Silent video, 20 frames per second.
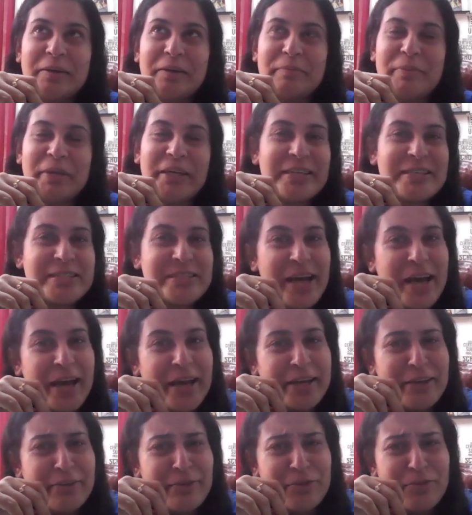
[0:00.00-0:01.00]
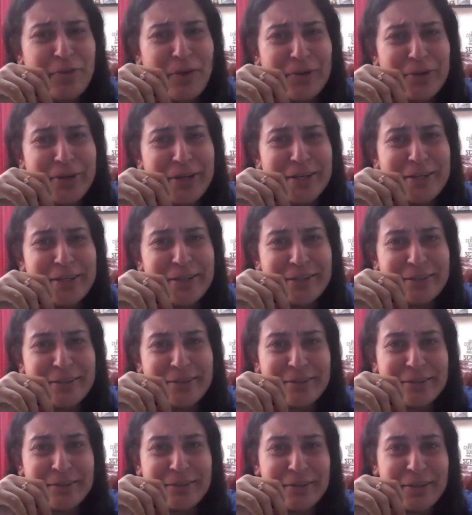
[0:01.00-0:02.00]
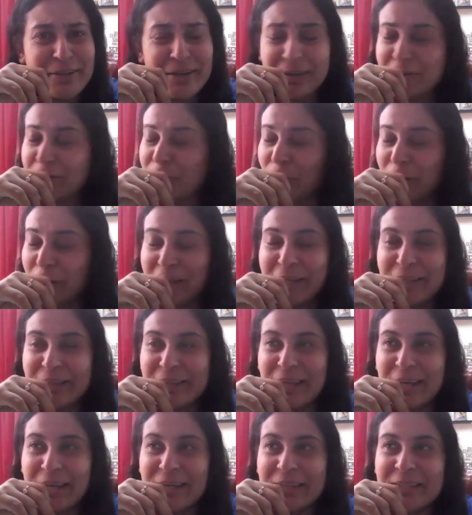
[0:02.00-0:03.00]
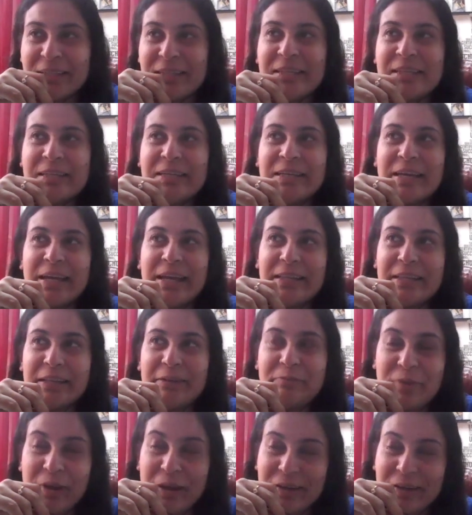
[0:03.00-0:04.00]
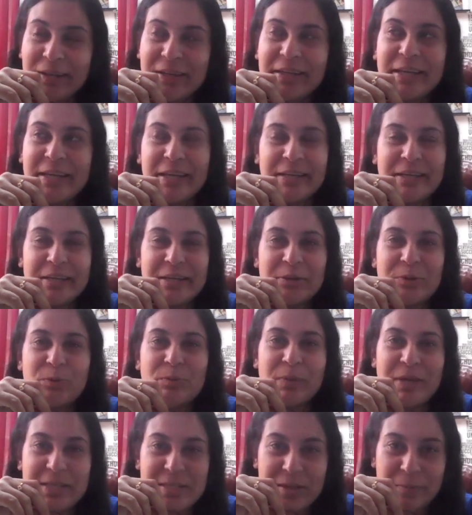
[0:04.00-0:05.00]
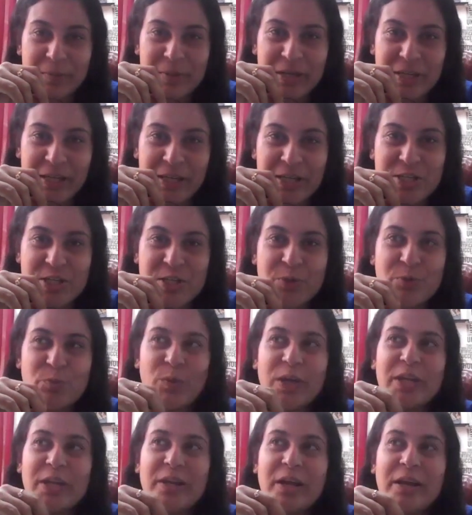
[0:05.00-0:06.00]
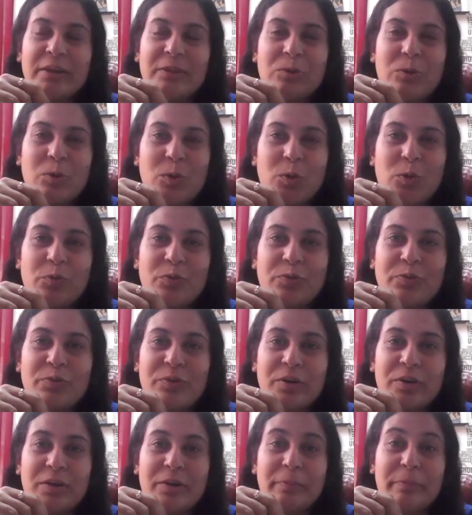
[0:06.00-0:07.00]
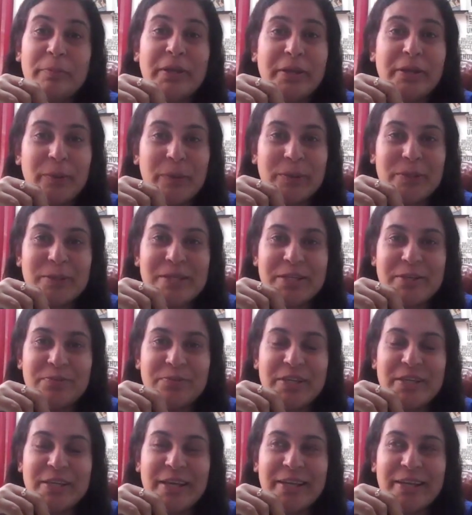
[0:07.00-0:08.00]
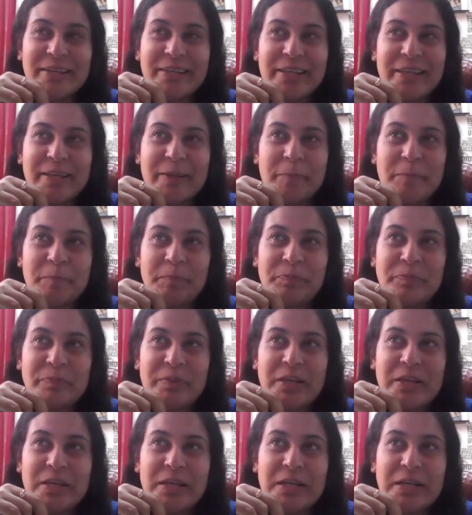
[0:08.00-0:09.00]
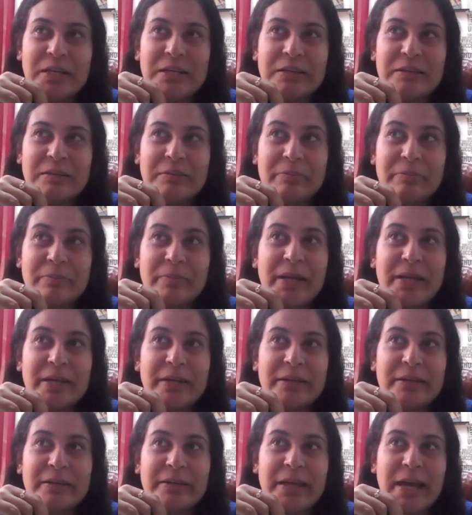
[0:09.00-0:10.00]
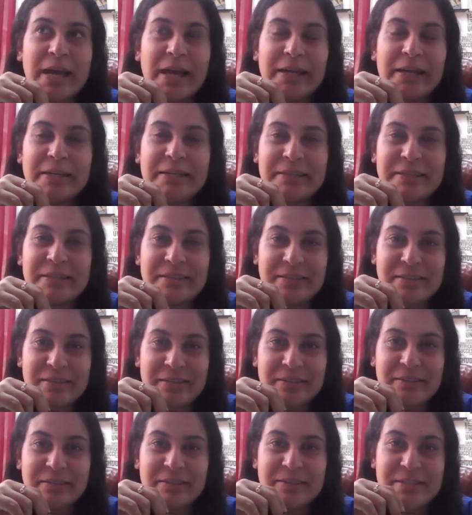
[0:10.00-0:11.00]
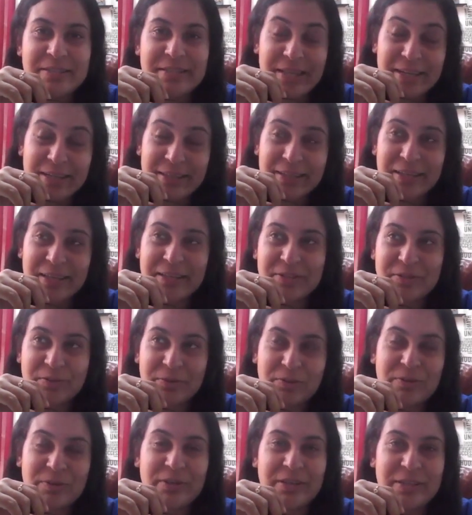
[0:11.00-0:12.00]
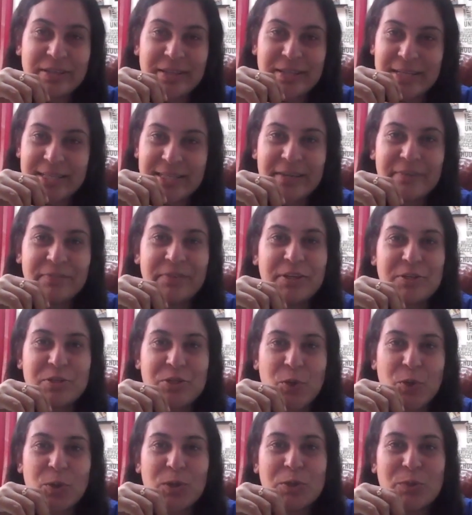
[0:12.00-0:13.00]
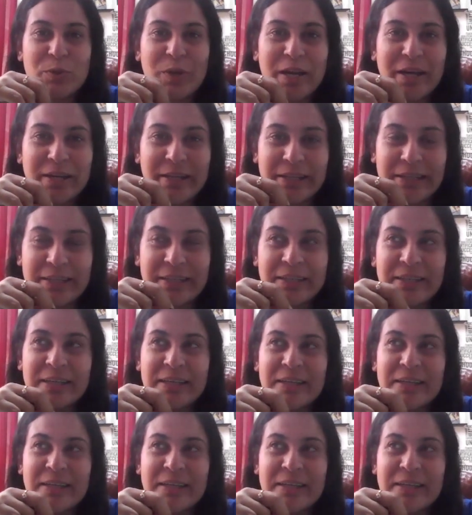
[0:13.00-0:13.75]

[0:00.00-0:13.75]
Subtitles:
because I never found it a calling in that. And then finally getting into mass communication, where I thought of being on the TV, and then my dad said that, let's give it a shot to writing.